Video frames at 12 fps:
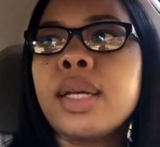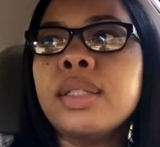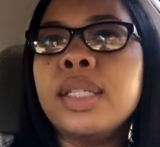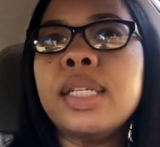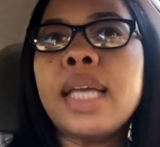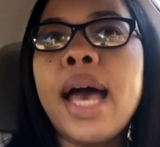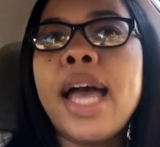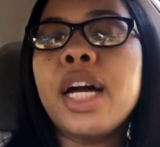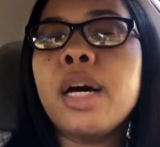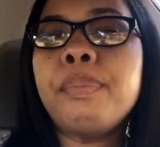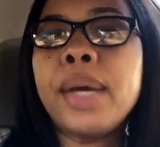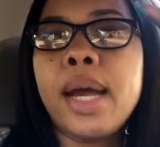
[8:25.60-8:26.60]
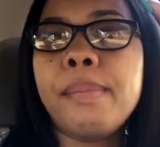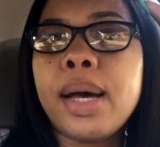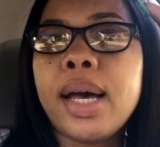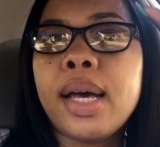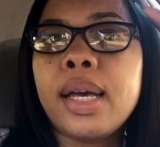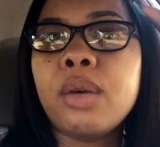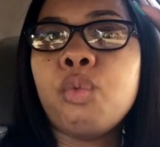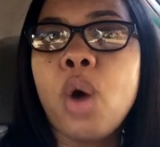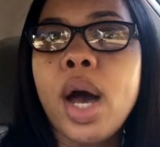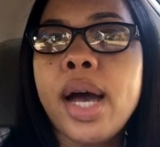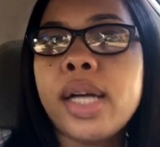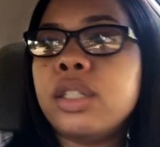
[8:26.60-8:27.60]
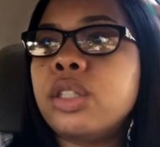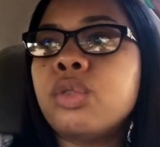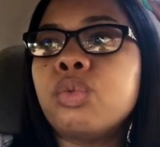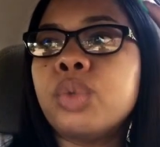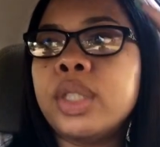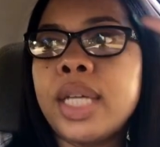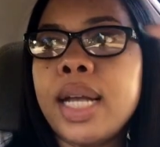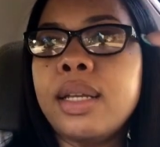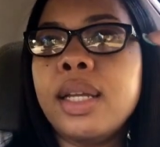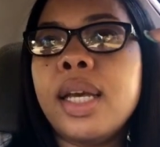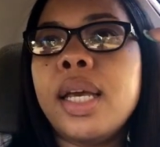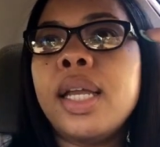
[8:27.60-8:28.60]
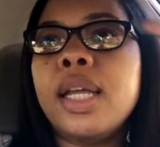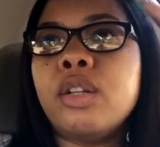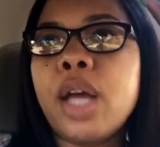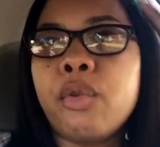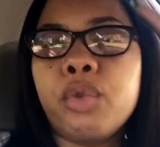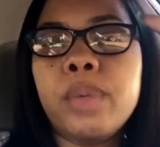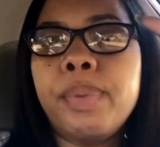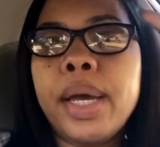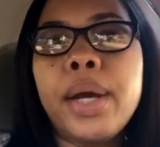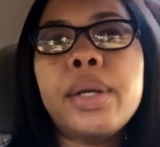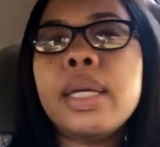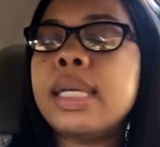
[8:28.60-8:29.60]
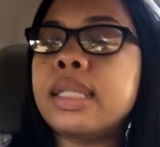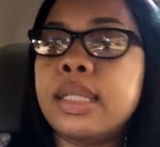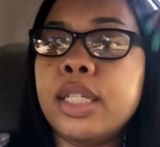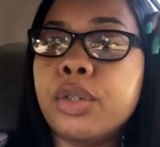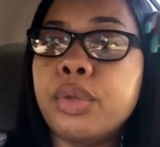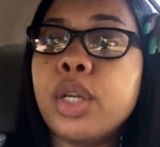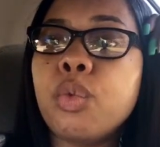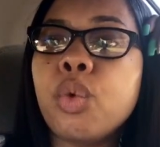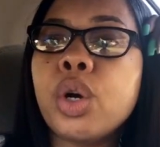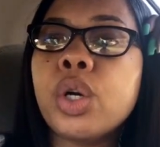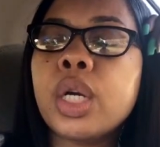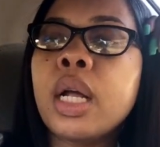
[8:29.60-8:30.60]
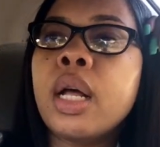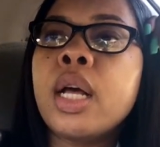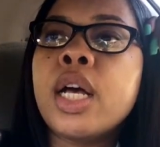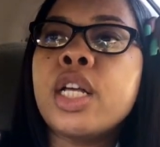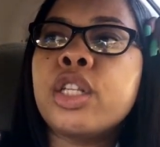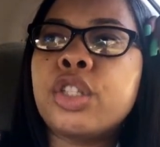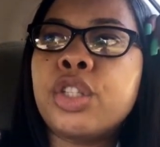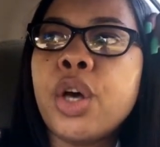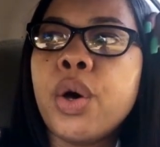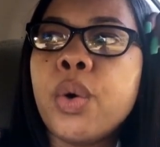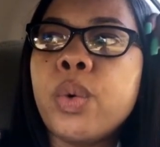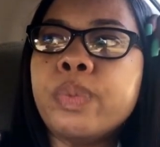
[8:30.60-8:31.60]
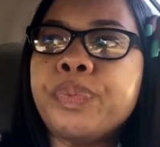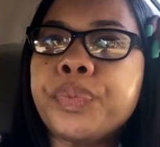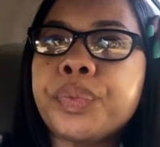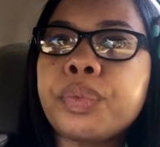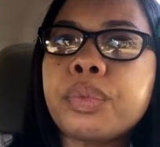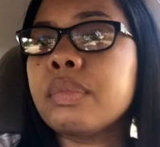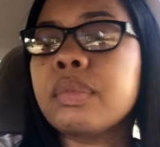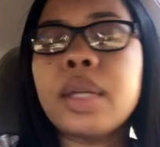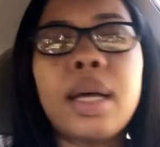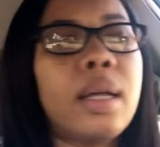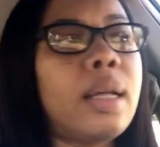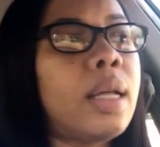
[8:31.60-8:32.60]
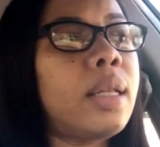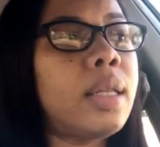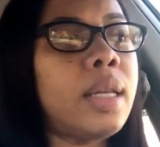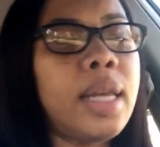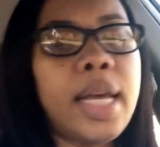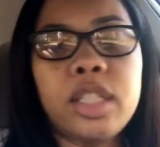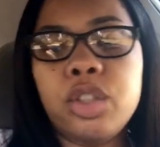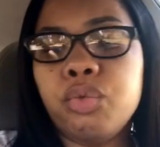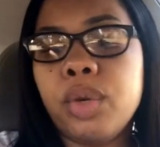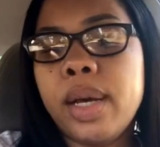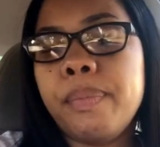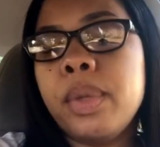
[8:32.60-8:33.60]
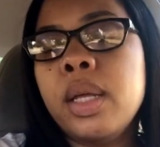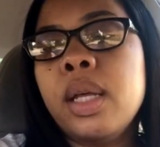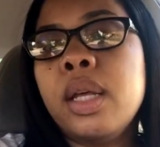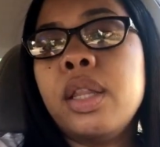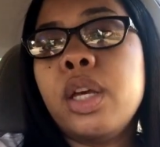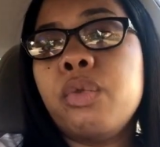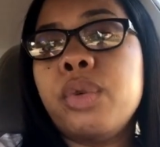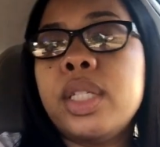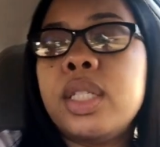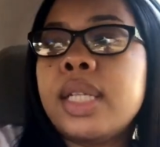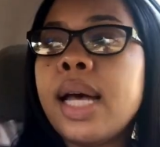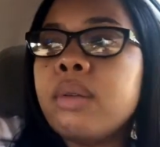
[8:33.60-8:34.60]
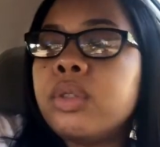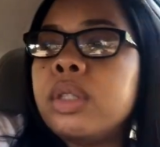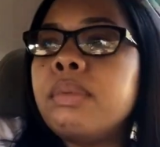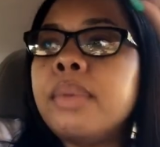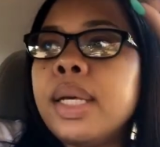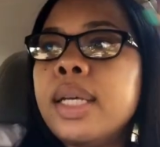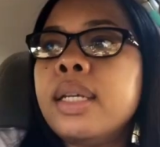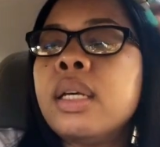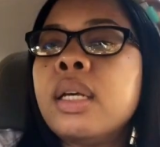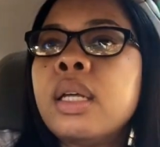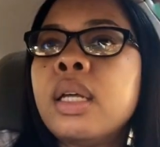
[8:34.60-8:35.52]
Did I unpair my watch, which I did, and I repaired it, it still didn't work. So the next rep that reached out to me,